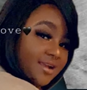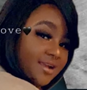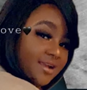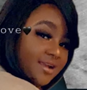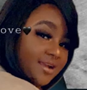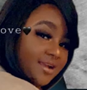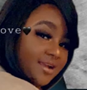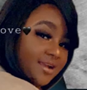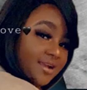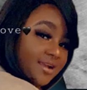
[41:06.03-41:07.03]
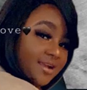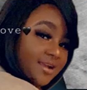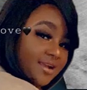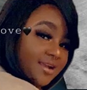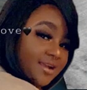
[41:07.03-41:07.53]

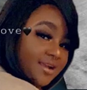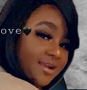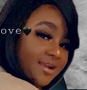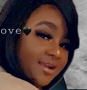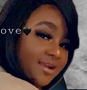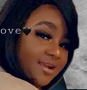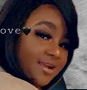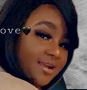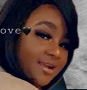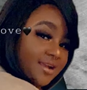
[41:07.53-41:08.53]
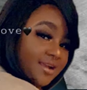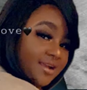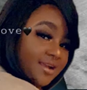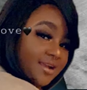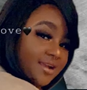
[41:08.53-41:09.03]

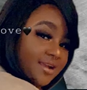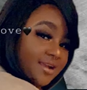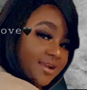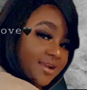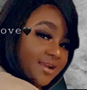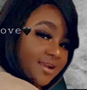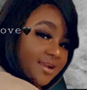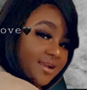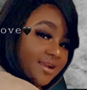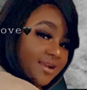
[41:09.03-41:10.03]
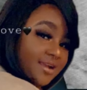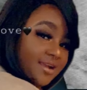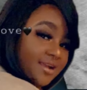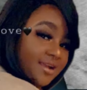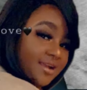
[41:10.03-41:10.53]

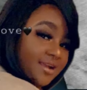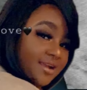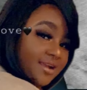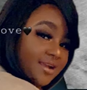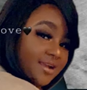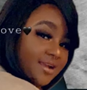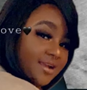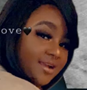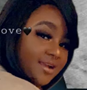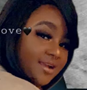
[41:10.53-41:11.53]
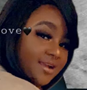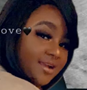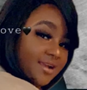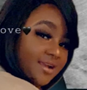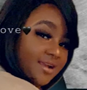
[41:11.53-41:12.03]

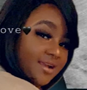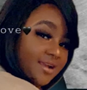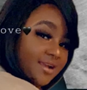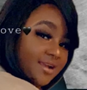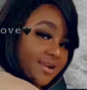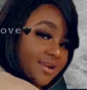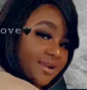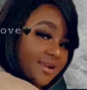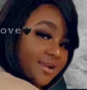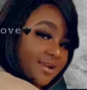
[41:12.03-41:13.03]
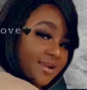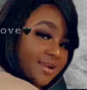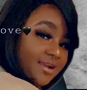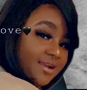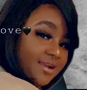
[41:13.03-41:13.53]

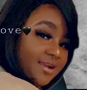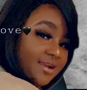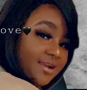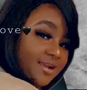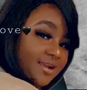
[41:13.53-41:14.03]
[no speech]